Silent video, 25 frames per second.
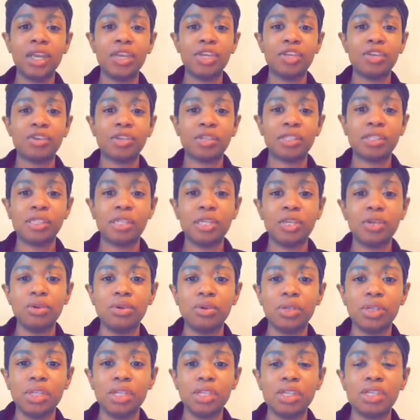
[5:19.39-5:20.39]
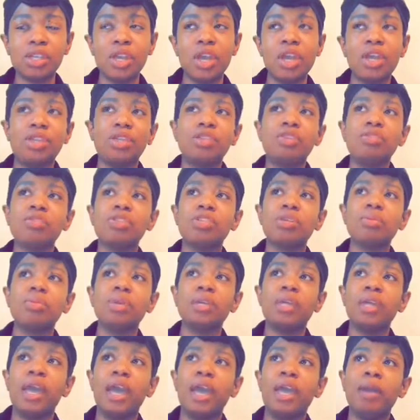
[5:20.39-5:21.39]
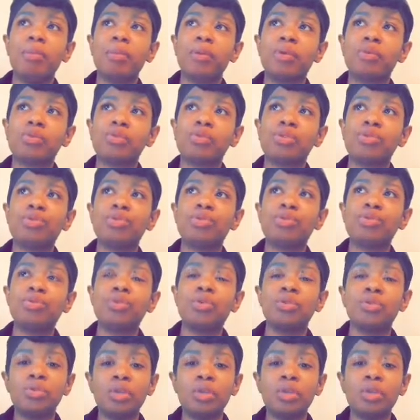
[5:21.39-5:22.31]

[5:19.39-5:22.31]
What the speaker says: in your singleness, you should be able to